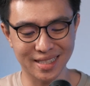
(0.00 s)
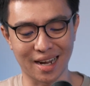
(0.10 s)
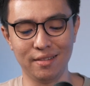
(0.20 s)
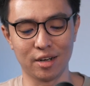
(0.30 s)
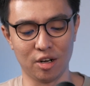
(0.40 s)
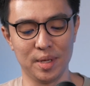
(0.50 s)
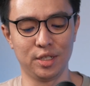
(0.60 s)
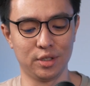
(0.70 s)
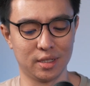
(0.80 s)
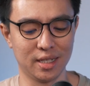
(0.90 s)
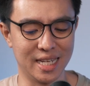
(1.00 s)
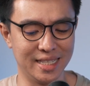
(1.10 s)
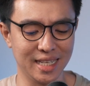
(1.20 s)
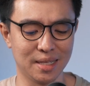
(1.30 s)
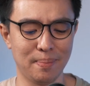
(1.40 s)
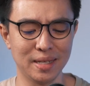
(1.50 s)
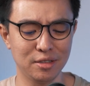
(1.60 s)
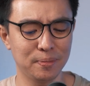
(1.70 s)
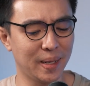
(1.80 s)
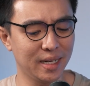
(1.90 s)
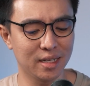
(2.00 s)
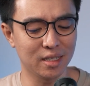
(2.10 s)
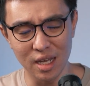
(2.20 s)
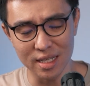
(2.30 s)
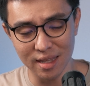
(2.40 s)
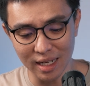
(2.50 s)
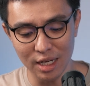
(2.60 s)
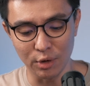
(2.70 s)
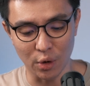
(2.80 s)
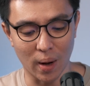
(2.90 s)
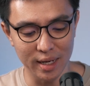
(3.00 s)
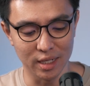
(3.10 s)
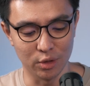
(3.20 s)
current economic situation, he said the massive spending is likely required,